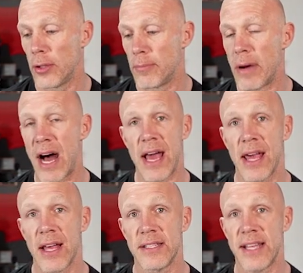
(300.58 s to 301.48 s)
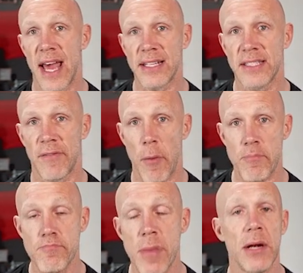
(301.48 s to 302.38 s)
my decks have a
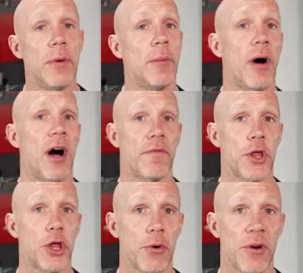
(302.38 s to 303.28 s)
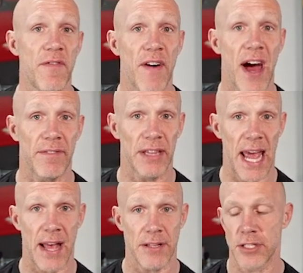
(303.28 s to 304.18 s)
minimum of 35
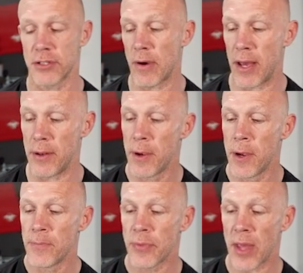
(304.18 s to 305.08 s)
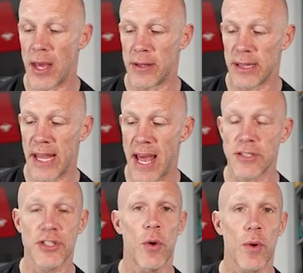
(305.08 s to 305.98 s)
lands, right? And
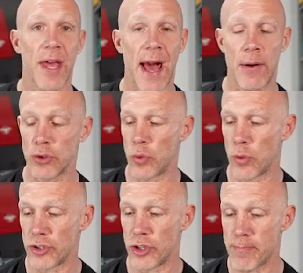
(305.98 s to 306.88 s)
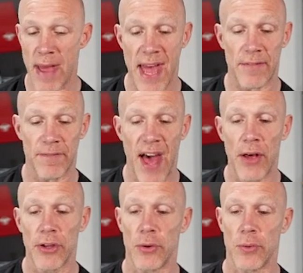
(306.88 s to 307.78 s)
lands don't count towards your mana
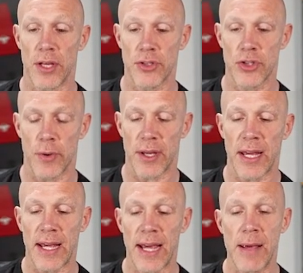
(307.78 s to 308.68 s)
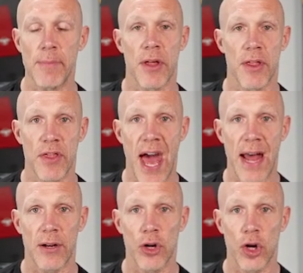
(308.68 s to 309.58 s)
value. And so it can keep that
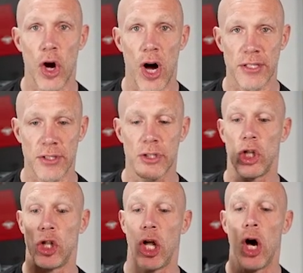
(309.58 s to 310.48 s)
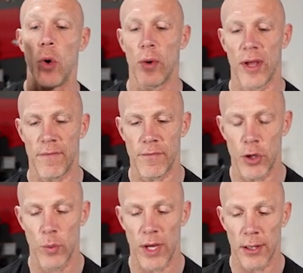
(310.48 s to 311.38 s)
cost low, if you
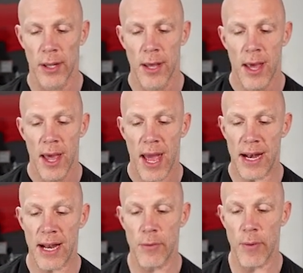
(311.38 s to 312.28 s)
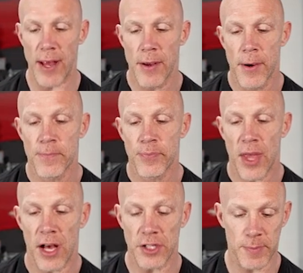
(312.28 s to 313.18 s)
will. At any rate,
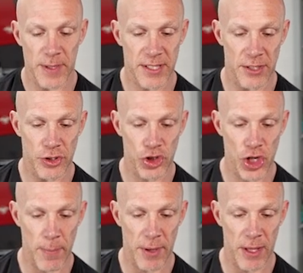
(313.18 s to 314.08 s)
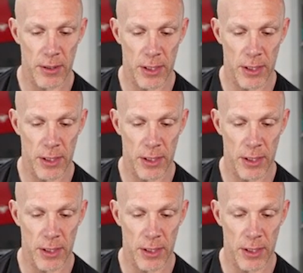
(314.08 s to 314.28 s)
Elspeth Sun's Champion